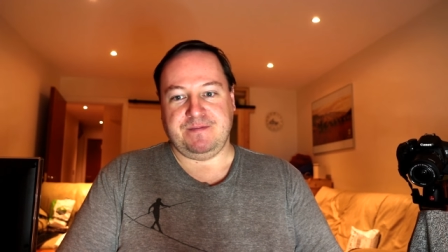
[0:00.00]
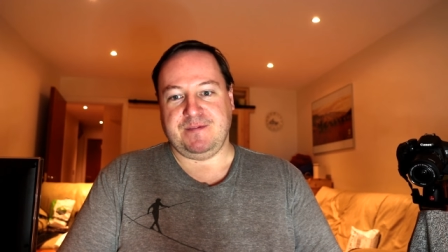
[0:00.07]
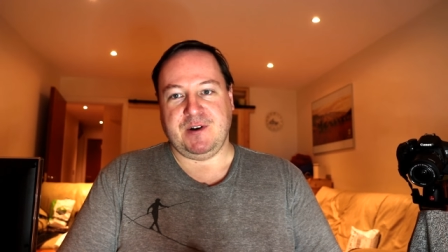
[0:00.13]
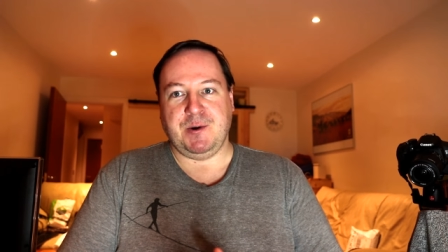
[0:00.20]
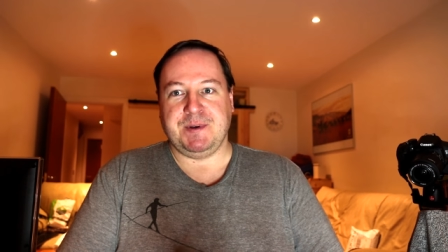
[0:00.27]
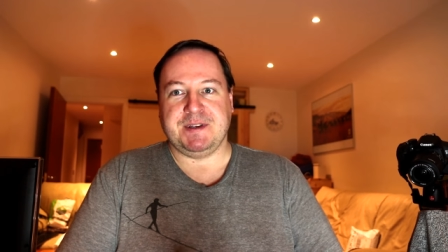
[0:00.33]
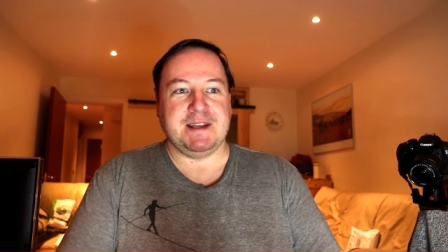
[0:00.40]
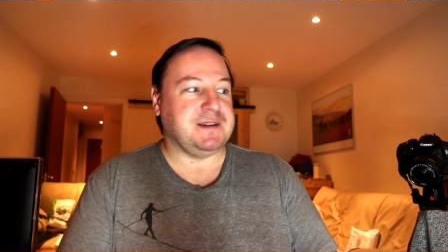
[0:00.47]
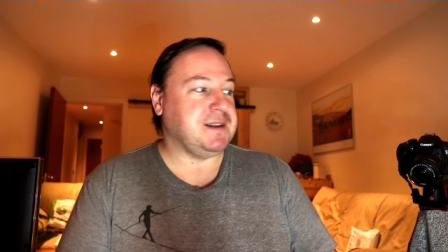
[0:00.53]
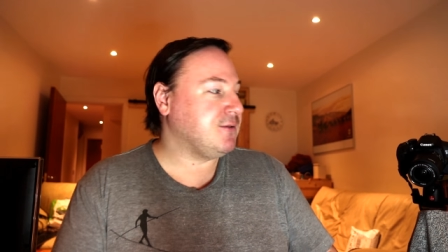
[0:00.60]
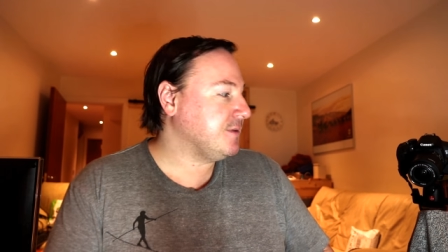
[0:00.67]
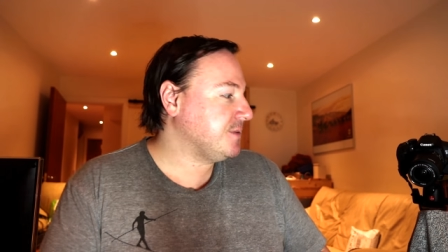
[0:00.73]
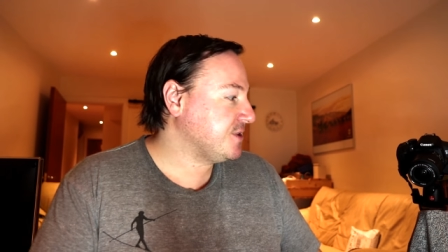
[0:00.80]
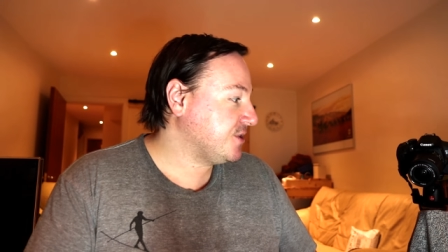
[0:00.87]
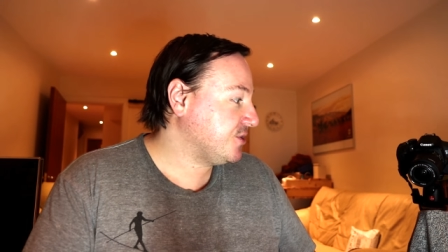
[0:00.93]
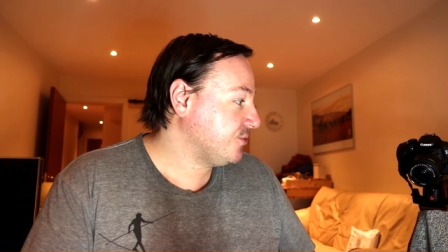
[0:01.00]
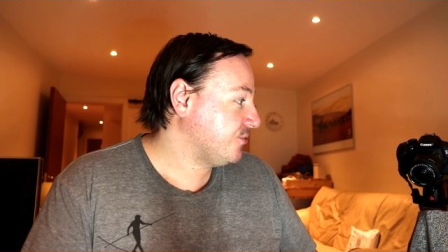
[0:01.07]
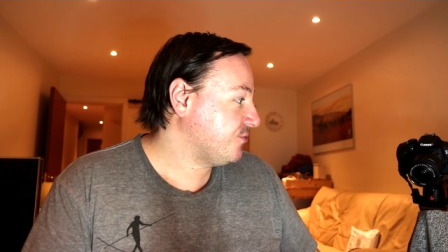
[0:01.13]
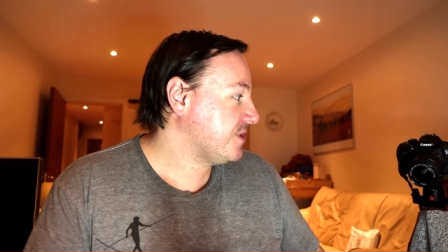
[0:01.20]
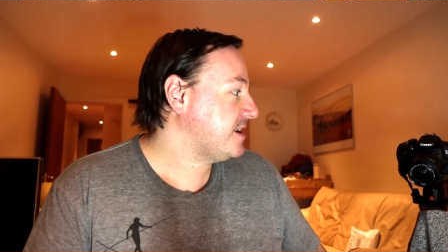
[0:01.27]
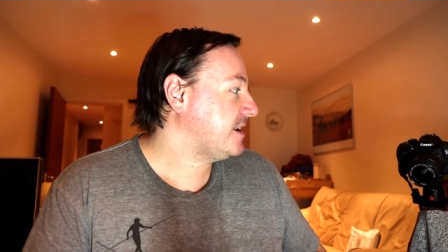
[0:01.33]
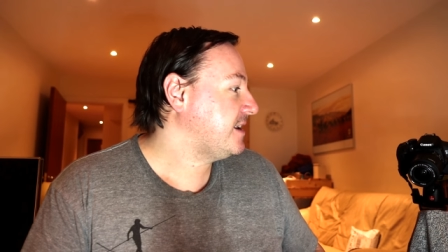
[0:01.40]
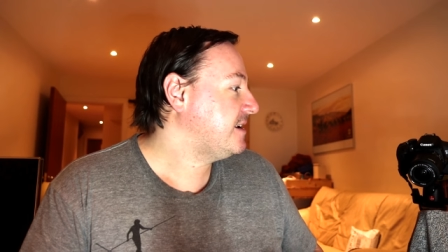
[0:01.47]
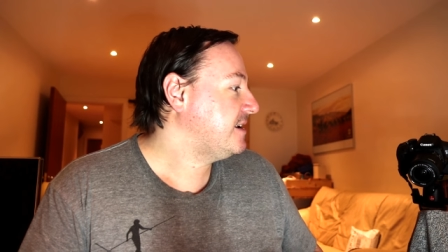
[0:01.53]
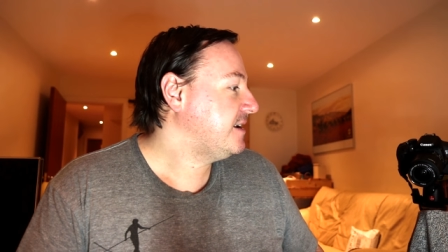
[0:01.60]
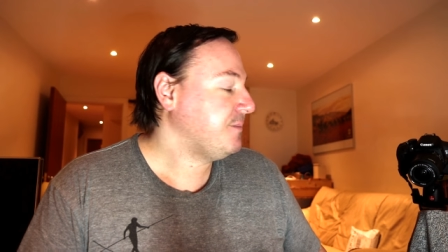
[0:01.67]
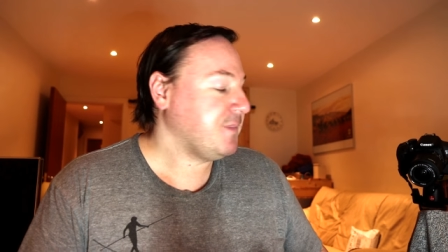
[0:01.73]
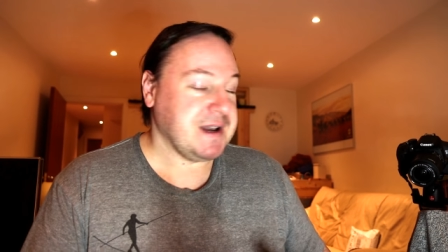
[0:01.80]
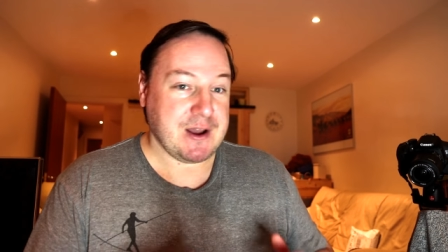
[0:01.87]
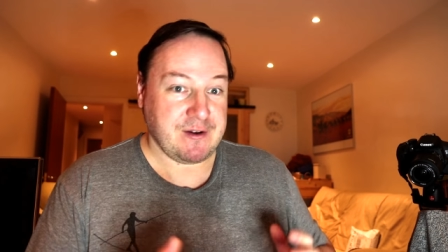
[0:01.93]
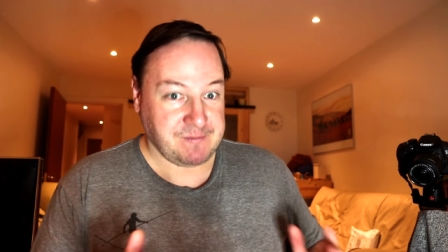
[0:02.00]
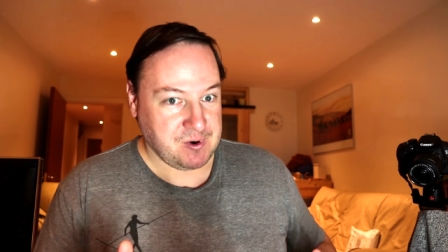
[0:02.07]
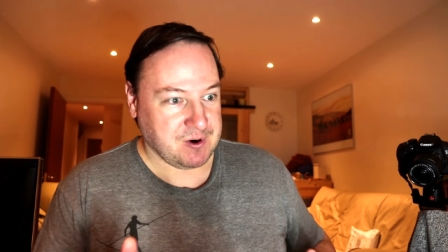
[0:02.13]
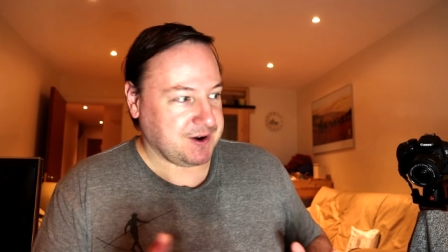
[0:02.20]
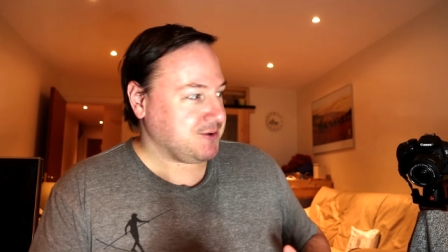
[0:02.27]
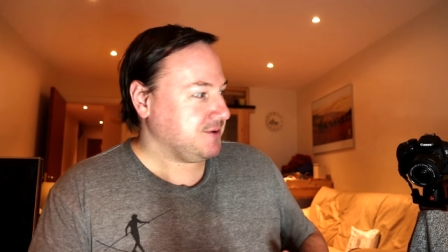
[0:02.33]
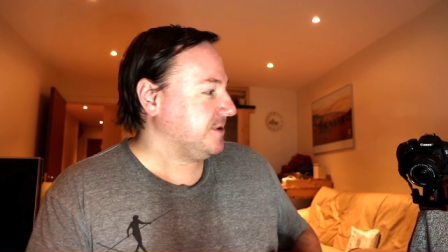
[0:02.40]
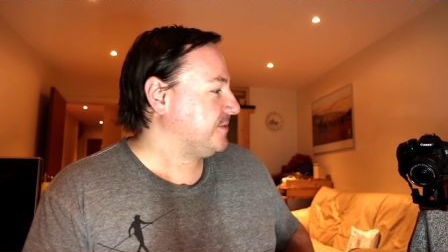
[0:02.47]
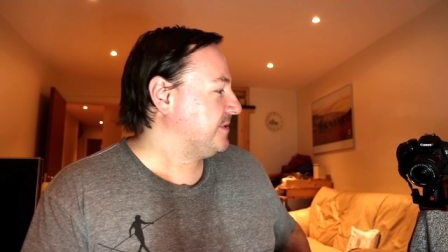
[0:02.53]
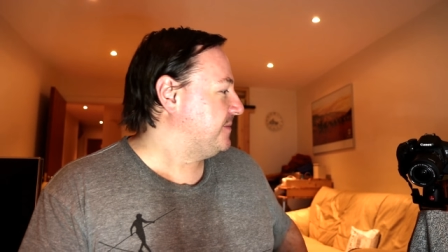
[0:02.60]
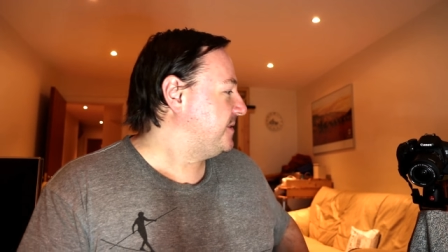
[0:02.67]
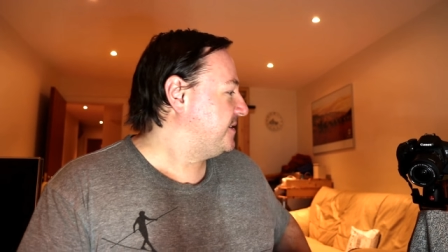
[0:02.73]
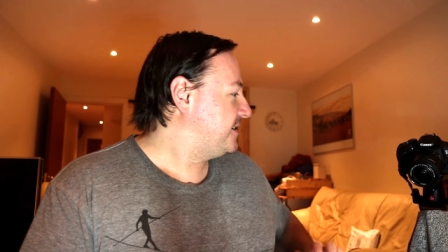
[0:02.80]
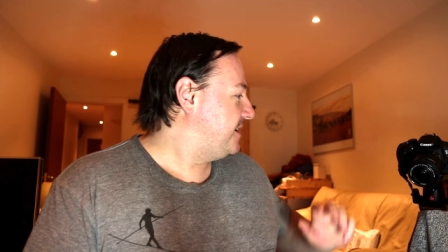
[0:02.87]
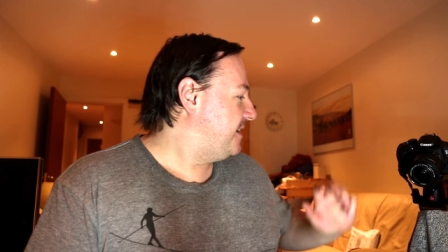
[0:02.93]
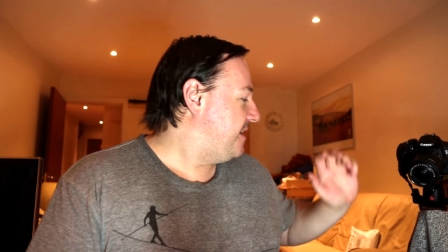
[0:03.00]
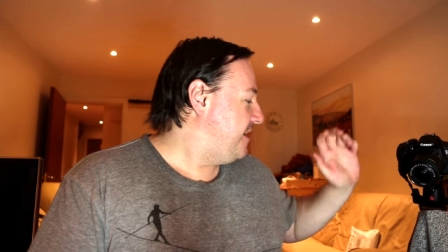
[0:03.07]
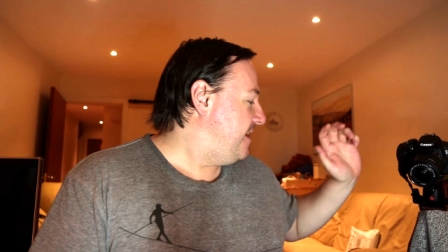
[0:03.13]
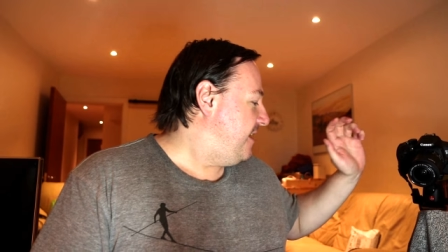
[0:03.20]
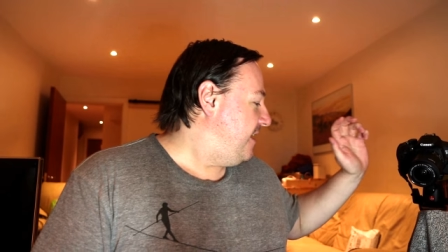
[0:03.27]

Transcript: I've always had the equipment to do it, really, but now more equipment.